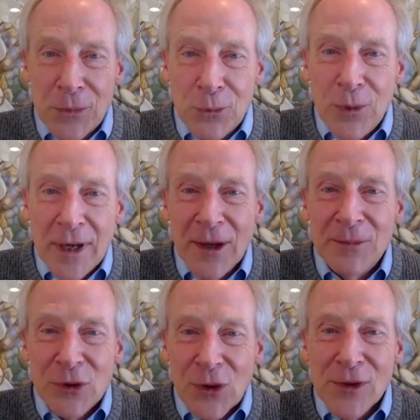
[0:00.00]
We
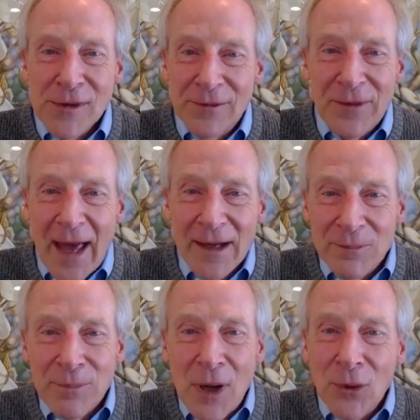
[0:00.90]
observe
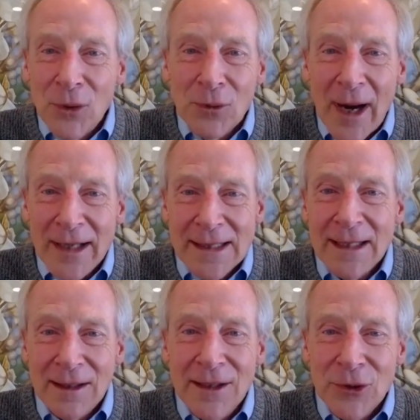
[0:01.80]
that
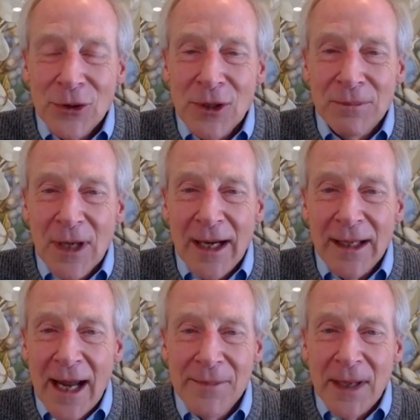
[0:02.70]
polarizing leadership
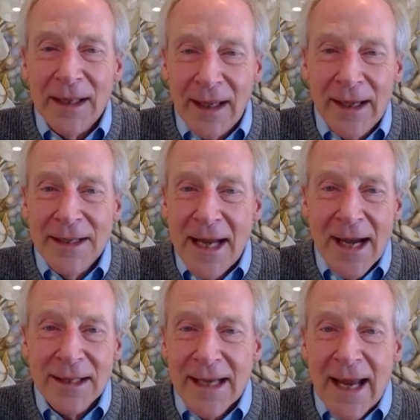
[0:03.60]
dynamic and
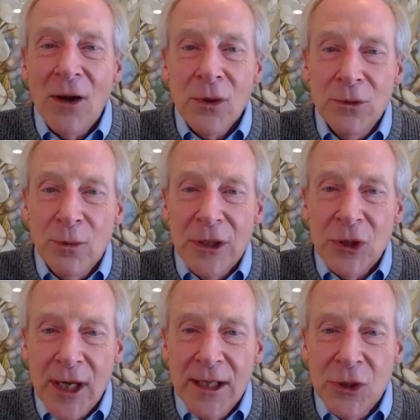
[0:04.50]
ask, how can we
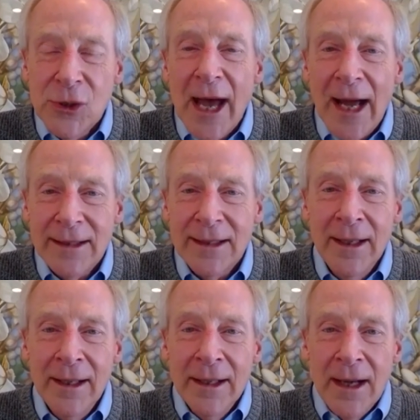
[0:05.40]
change that?
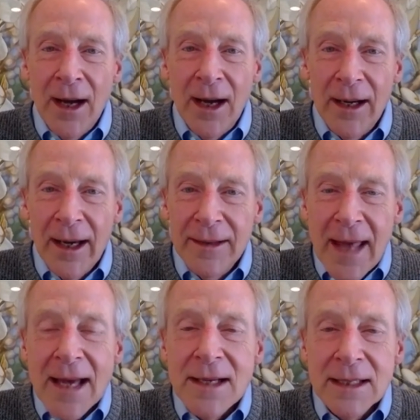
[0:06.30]
And
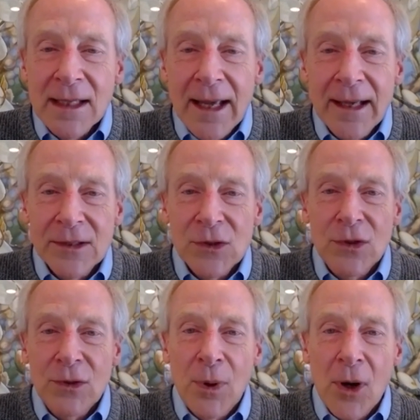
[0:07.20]
that has led us
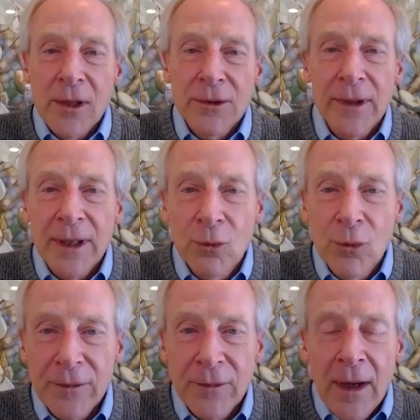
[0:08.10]
to partnering
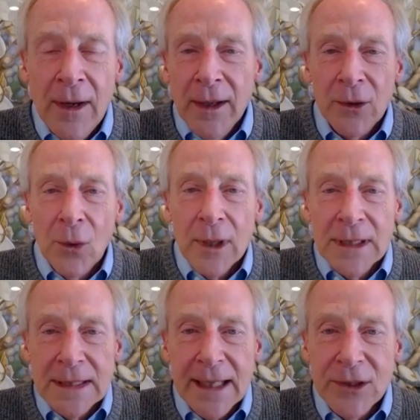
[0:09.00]
with an
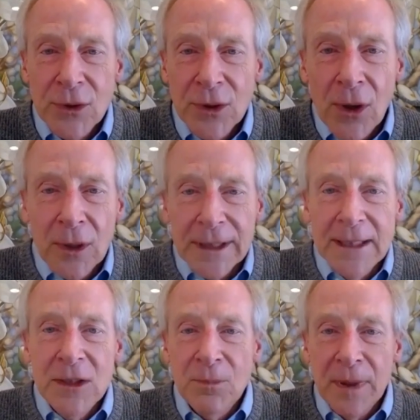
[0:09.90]
organization called
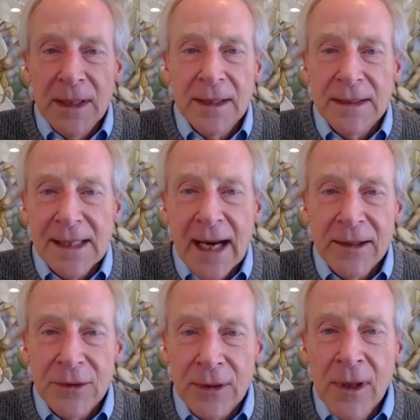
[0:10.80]
Independent
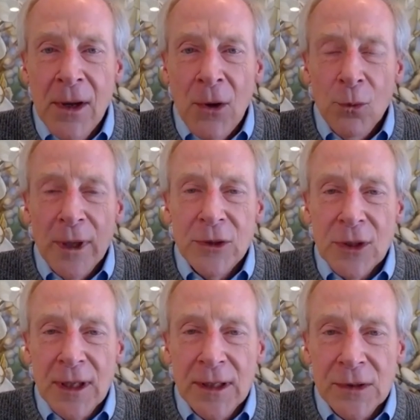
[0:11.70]
Sector, which
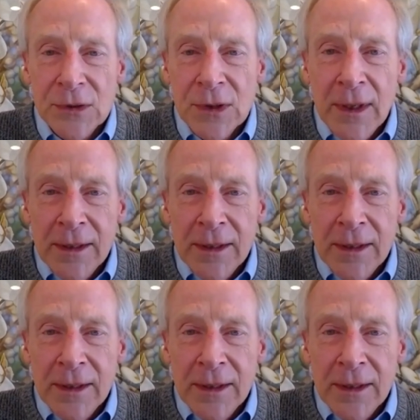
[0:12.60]
is,